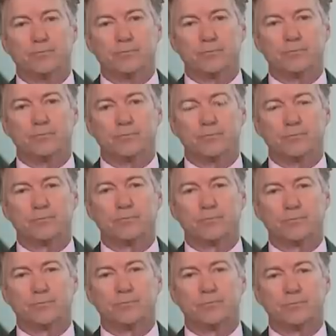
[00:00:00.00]

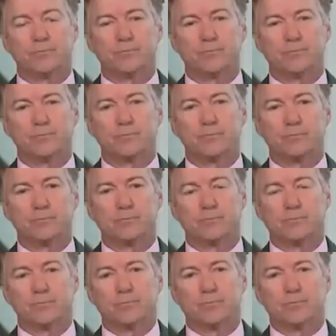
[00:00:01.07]

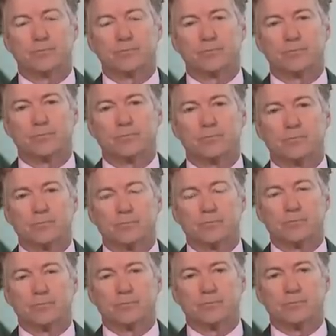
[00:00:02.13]

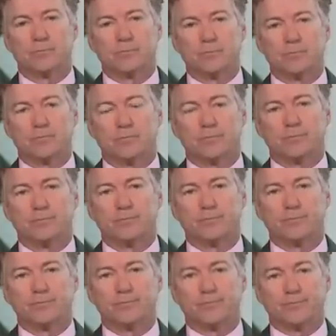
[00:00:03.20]

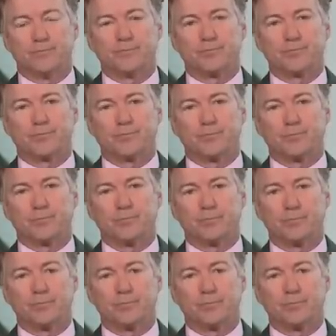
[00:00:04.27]
(silent)